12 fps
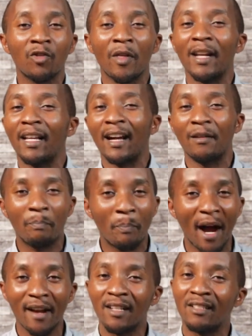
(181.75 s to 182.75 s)
so that he can
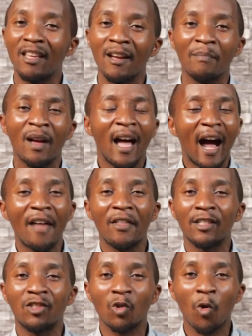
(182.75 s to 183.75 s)
punish them.
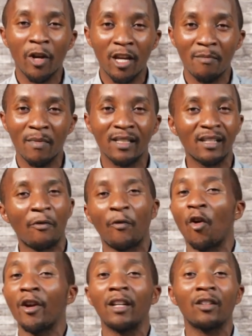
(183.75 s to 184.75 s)
Others know him as a
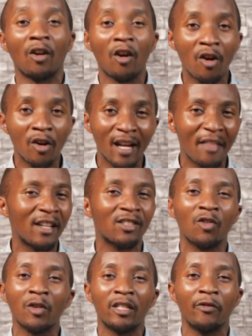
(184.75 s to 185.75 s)
foreign God.
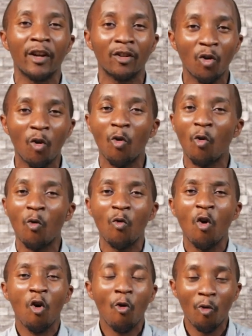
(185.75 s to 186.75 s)
Others don't even know
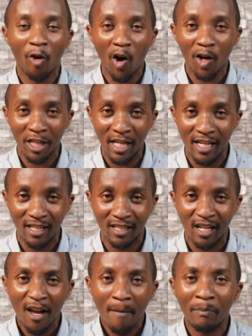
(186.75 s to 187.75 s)
who who God
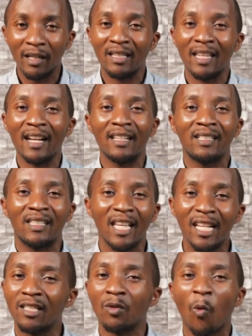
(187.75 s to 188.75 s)
is. But there is
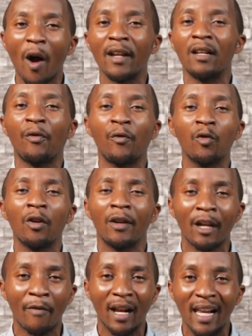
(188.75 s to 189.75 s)
this wonderful
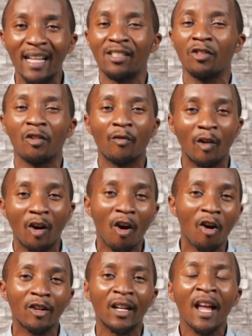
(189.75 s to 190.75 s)
revelation of
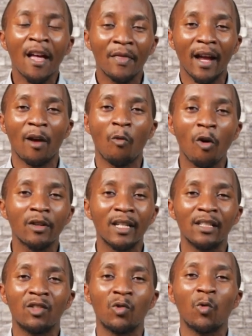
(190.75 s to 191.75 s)
God that I want
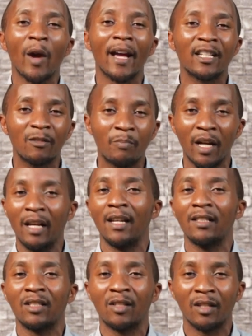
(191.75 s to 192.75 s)
us to
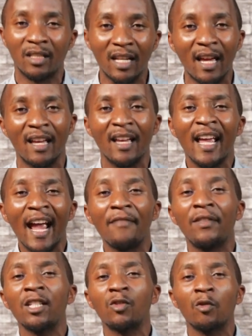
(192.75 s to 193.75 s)
experience today,
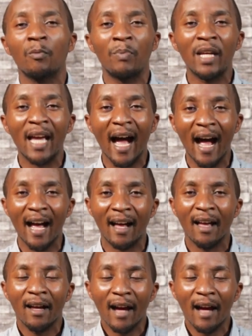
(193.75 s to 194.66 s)
and this will be a